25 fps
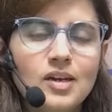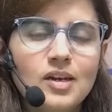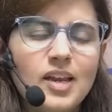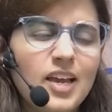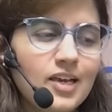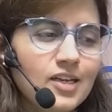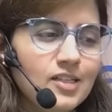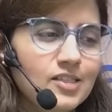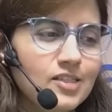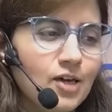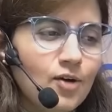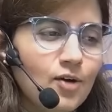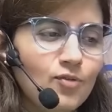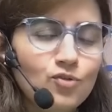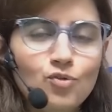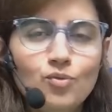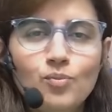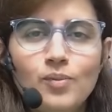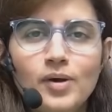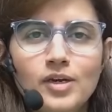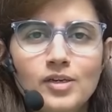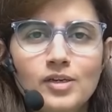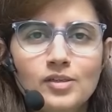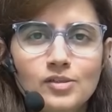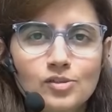like it's out
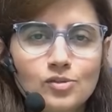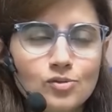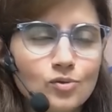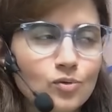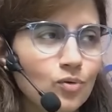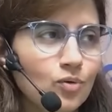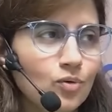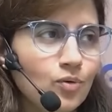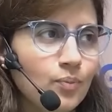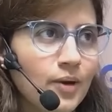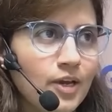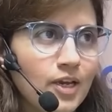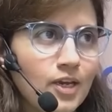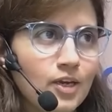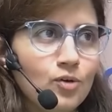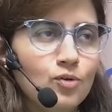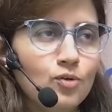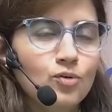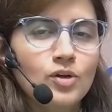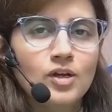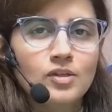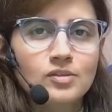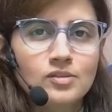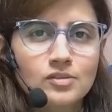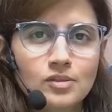of my scope, I
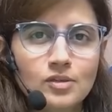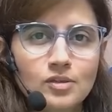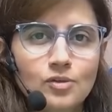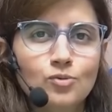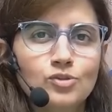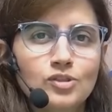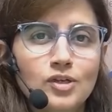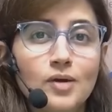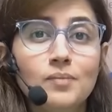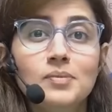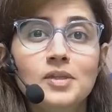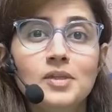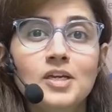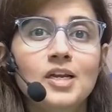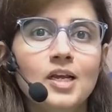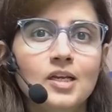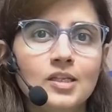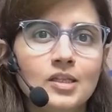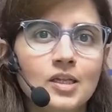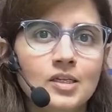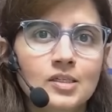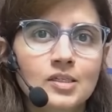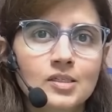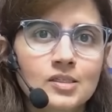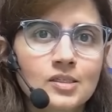cannot answer, or something
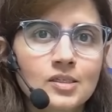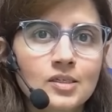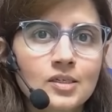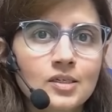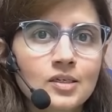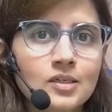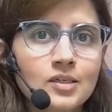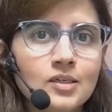like this.